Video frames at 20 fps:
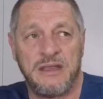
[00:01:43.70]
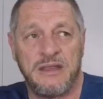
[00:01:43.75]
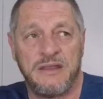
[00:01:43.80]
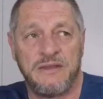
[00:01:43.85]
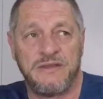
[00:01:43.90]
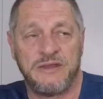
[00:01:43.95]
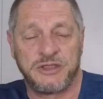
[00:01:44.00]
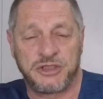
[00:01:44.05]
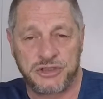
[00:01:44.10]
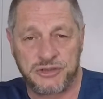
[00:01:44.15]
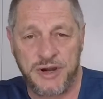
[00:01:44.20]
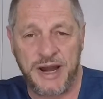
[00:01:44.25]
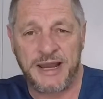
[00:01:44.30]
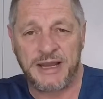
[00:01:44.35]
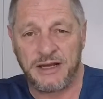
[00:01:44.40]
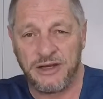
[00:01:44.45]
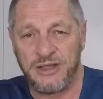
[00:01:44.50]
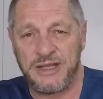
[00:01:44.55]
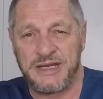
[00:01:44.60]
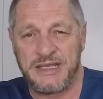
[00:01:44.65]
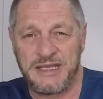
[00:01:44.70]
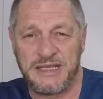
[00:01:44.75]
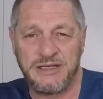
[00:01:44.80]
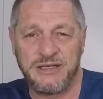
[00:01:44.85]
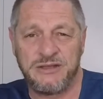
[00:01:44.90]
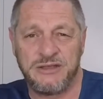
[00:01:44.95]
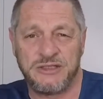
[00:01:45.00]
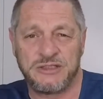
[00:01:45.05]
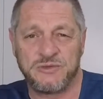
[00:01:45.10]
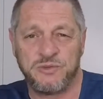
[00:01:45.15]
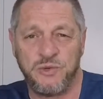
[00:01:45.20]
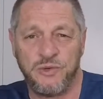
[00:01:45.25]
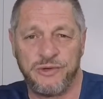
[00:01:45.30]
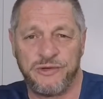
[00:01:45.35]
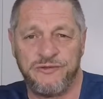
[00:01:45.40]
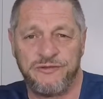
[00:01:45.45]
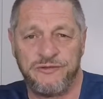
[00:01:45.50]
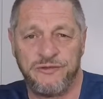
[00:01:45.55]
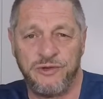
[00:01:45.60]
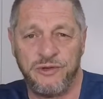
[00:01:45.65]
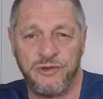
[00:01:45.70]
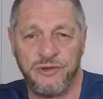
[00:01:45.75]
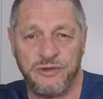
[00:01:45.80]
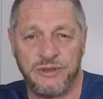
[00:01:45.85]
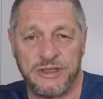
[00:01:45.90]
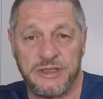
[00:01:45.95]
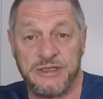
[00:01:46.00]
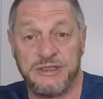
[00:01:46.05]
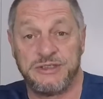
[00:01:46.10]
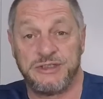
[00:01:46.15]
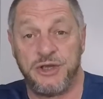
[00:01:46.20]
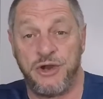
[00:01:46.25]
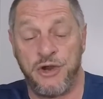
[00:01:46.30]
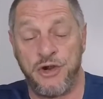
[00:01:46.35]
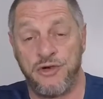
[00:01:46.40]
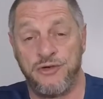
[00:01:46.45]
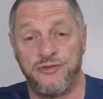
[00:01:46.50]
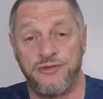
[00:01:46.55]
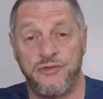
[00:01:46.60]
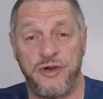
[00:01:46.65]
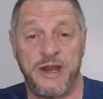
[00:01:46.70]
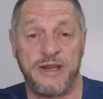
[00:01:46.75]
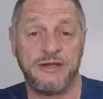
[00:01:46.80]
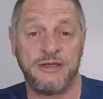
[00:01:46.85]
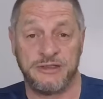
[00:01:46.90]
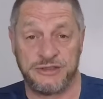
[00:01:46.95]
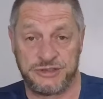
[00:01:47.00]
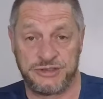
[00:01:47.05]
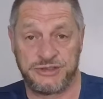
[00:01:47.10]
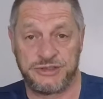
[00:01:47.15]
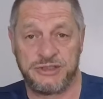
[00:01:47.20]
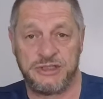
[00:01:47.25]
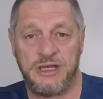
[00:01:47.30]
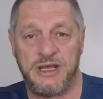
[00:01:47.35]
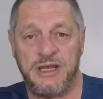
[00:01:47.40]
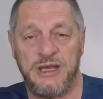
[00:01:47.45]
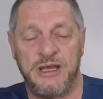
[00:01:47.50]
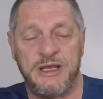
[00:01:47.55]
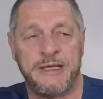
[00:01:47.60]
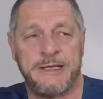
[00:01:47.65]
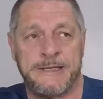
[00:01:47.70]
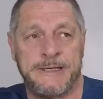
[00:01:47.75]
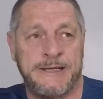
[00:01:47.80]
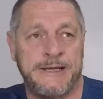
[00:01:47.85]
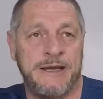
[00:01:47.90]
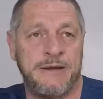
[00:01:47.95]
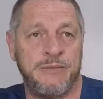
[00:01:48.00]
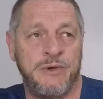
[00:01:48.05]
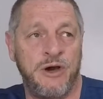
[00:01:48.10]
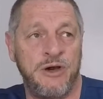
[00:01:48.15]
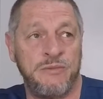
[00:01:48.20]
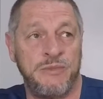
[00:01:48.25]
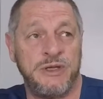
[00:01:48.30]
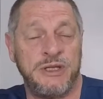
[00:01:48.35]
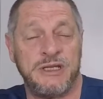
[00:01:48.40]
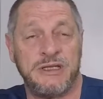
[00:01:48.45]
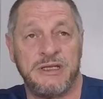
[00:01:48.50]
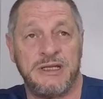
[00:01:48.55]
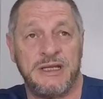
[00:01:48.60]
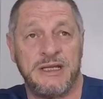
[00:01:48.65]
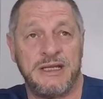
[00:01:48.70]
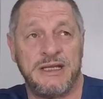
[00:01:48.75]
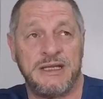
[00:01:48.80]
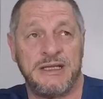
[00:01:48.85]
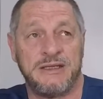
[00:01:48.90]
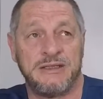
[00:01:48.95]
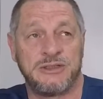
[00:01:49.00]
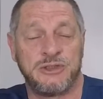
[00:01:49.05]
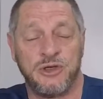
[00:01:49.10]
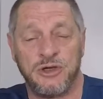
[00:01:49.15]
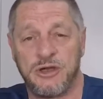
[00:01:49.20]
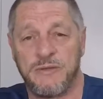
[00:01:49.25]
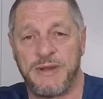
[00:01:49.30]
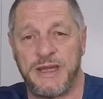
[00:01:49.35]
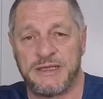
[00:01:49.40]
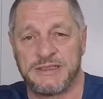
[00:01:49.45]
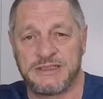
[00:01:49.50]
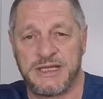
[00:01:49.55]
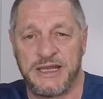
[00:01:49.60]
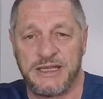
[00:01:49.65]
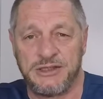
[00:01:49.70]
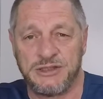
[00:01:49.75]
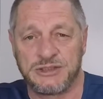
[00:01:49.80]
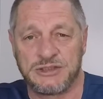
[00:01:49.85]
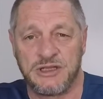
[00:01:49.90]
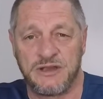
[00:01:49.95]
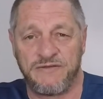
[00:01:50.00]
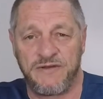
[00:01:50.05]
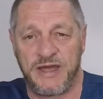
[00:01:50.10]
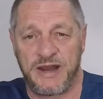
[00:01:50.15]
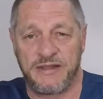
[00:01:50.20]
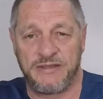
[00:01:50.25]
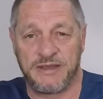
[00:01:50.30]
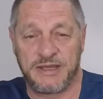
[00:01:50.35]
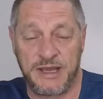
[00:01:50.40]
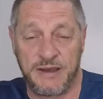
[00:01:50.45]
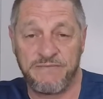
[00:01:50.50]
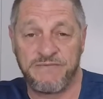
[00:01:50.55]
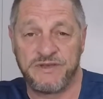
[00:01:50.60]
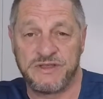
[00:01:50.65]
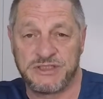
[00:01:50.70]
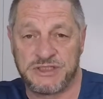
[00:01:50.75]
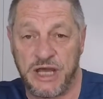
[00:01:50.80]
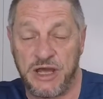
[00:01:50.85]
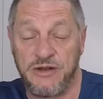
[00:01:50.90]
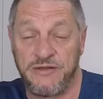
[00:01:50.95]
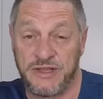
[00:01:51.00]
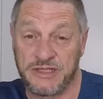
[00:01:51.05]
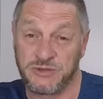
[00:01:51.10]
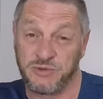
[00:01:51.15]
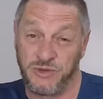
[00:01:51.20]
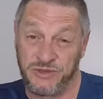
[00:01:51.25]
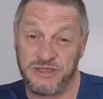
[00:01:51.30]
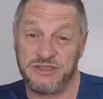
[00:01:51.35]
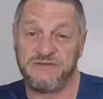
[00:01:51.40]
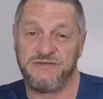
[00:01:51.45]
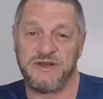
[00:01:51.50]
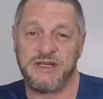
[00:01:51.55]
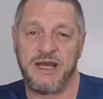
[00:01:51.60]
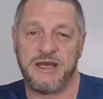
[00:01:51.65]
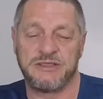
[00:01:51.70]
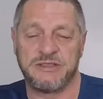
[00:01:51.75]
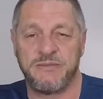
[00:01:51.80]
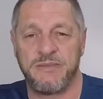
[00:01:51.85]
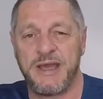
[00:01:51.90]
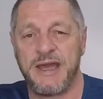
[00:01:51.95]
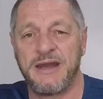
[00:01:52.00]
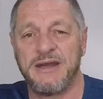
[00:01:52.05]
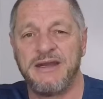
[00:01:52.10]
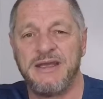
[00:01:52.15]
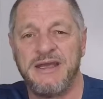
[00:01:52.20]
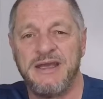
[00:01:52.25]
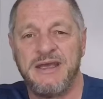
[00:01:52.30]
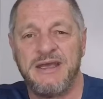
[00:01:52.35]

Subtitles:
The track leading into this waterfall is horrendous. I mean, talk about take yourself out of the comfort zone, and that's what this video is about.